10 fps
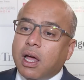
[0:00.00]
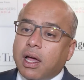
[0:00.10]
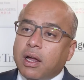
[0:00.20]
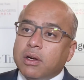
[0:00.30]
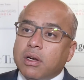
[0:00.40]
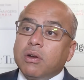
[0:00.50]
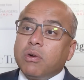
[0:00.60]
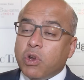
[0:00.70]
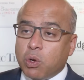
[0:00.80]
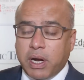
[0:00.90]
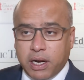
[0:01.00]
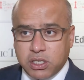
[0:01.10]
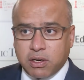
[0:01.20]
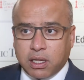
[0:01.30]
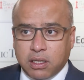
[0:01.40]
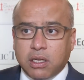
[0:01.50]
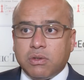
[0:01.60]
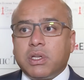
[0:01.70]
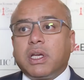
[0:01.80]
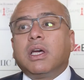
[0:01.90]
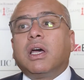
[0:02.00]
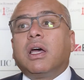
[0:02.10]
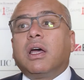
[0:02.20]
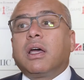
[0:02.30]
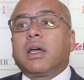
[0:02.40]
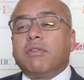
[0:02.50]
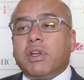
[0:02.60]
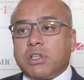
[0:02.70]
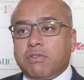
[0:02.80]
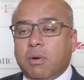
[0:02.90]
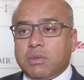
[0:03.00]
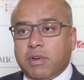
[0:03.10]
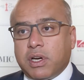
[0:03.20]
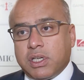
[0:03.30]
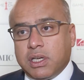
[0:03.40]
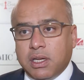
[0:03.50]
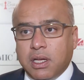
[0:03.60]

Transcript: uh, renewable energy rather than using uh, conventional forms of energy.